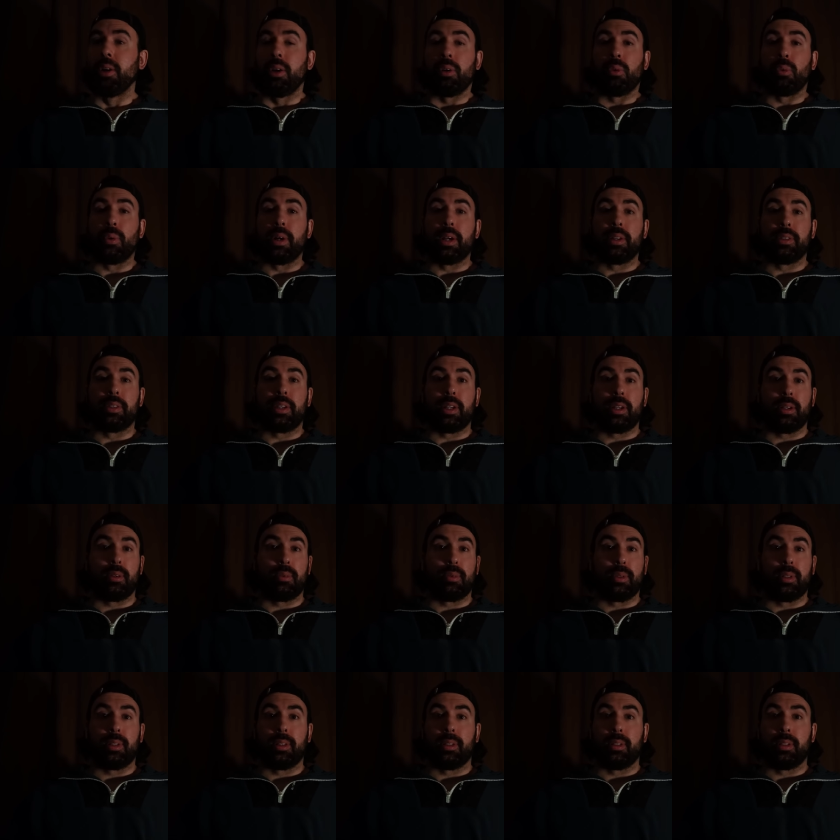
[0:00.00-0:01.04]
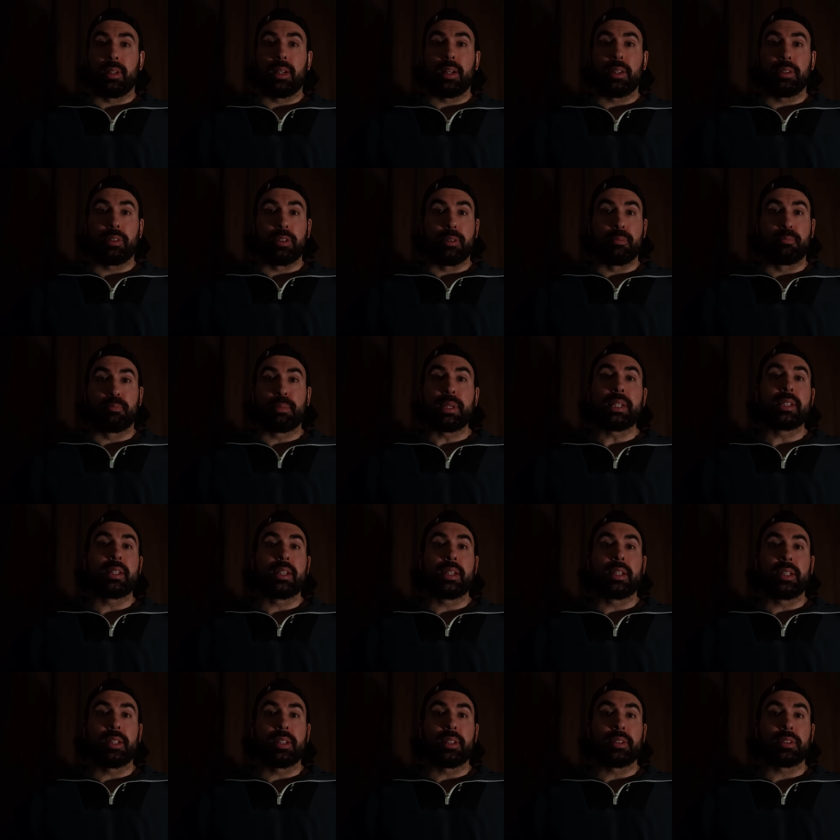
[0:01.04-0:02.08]
where there were other
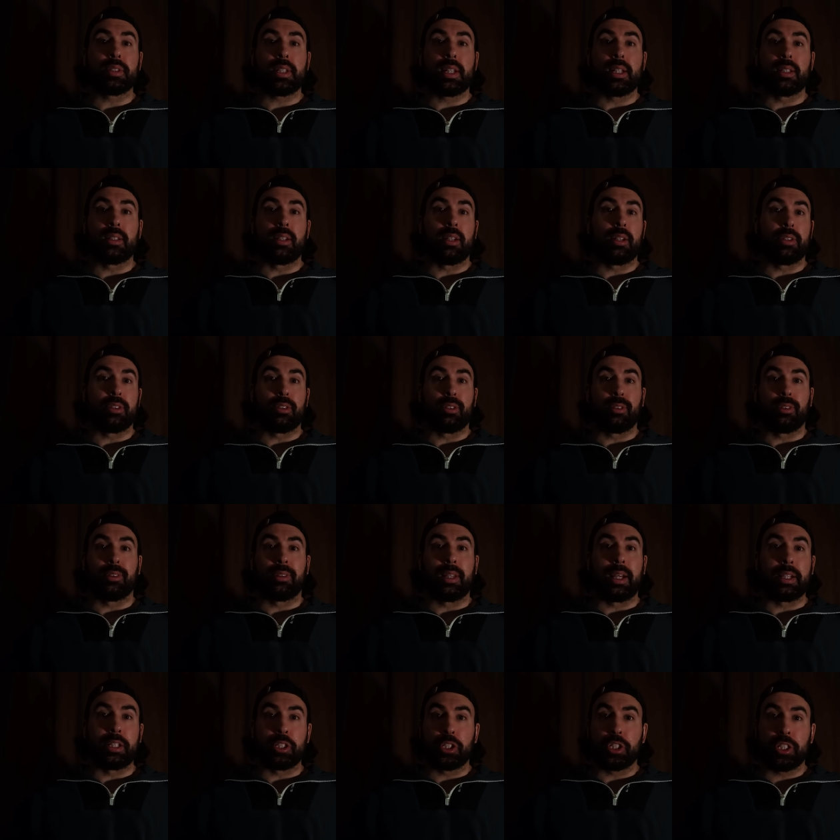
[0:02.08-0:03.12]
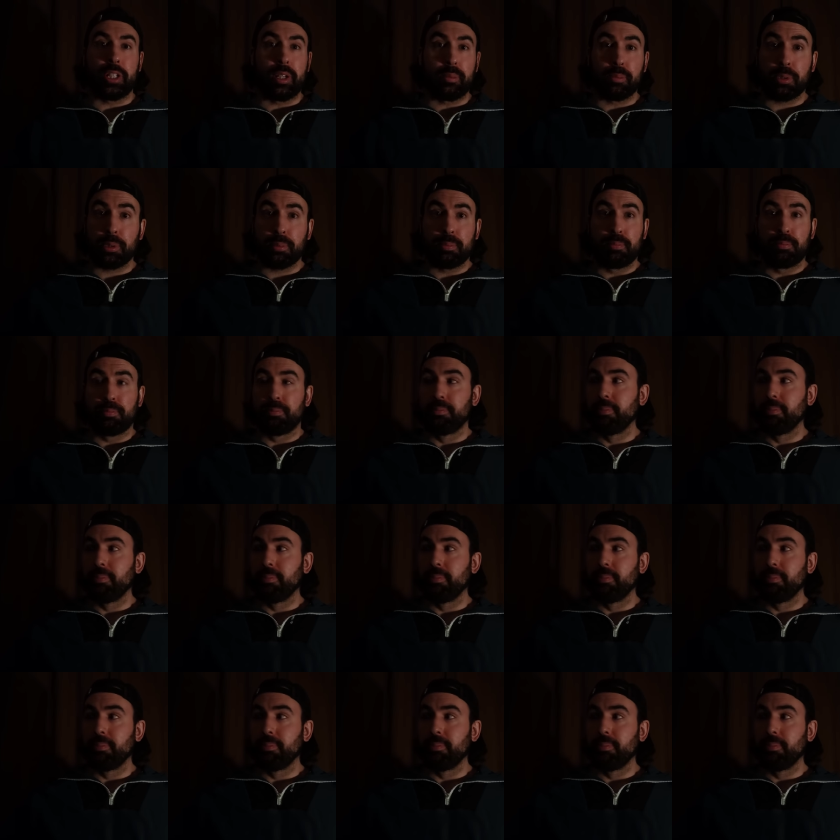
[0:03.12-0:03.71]
beings and other light ships